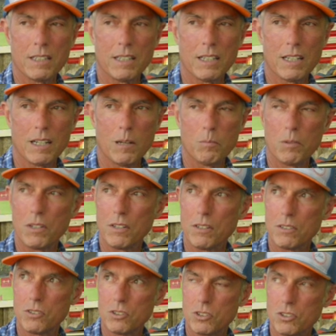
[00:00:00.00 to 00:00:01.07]
and up
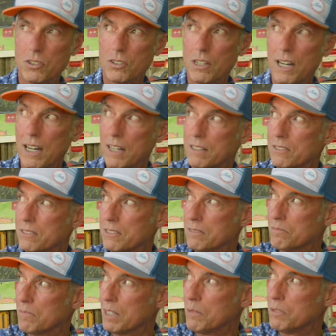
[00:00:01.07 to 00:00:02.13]
into just the high,
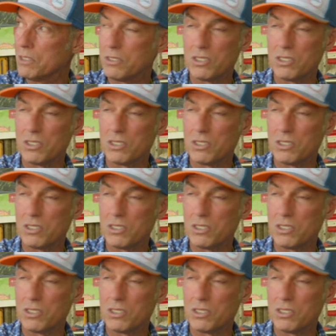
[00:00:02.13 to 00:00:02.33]
maybe